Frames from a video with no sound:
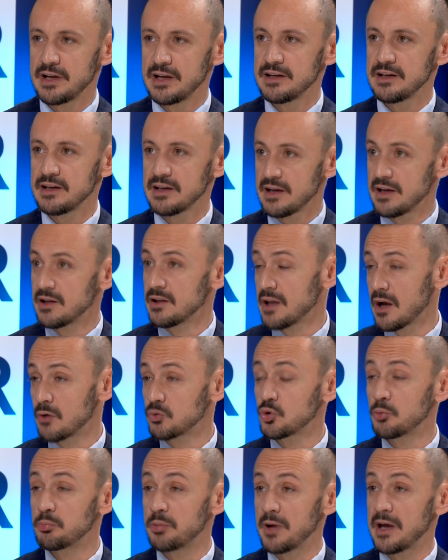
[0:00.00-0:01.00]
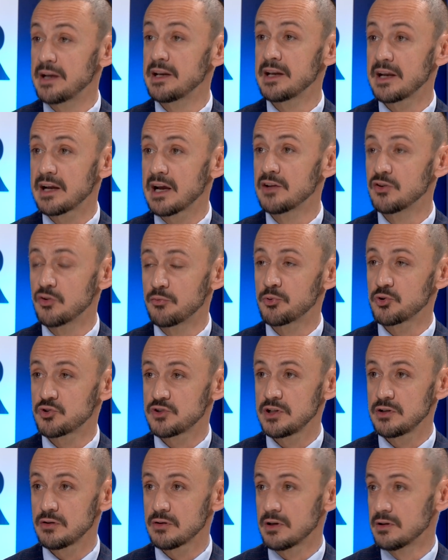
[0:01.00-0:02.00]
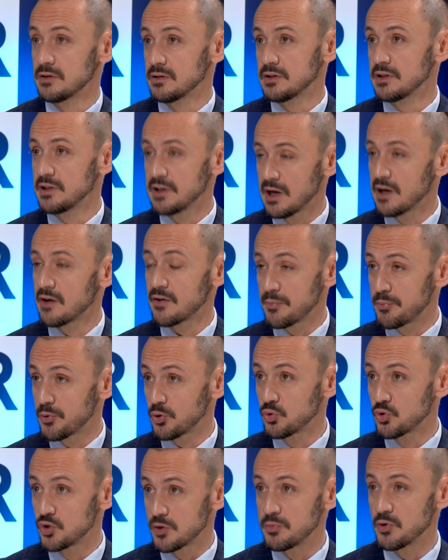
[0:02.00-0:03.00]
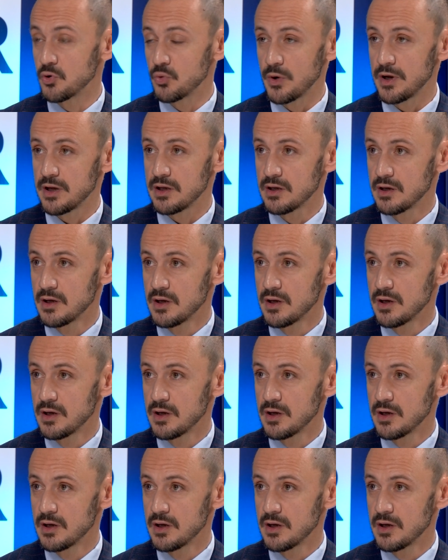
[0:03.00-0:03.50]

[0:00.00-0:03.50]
any and how to plan any kind of procedure and in a reproducible way.